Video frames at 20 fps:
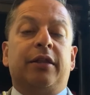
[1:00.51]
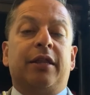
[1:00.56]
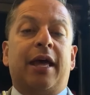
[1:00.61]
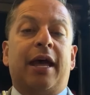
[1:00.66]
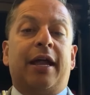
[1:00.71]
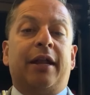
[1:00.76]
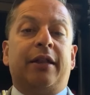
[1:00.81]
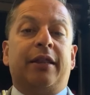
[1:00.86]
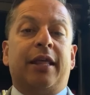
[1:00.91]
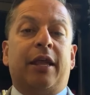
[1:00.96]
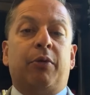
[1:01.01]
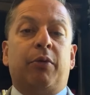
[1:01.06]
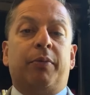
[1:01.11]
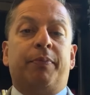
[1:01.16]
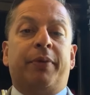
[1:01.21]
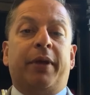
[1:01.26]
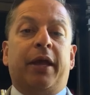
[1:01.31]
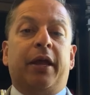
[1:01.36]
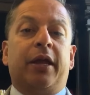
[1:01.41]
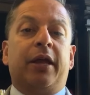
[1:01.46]
that they will
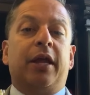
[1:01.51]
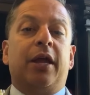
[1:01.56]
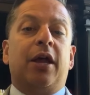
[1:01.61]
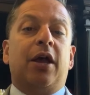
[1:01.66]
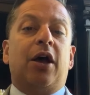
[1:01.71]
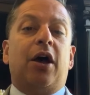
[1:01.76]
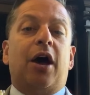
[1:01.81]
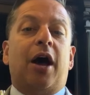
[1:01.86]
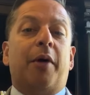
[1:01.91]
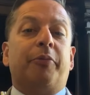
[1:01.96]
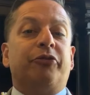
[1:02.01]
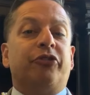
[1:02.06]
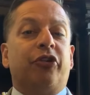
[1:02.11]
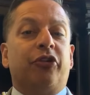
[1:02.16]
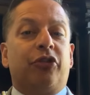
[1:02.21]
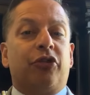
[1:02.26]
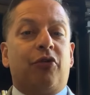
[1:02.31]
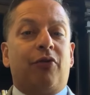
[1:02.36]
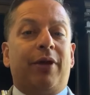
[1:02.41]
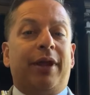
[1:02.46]
pick
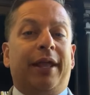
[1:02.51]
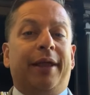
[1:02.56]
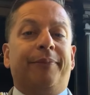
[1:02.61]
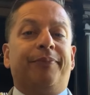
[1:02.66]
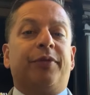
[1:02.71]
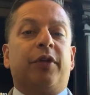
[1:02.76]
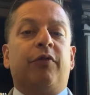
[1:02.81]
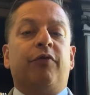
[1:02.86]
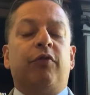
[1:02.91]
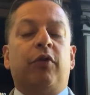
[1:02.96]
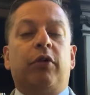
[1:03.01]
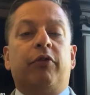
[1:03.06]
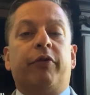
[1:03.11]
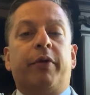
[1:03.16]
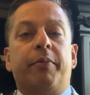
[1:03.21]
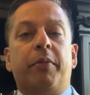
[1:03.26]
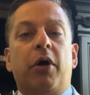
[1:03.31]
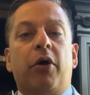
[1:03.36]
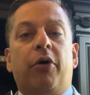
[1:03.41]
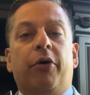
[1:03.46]
option three, full
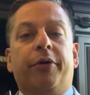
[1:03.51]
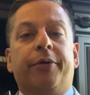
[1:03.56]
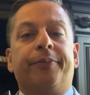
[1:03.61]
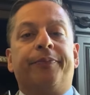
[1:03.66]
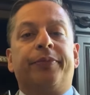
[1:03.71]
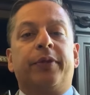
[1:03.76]
remote,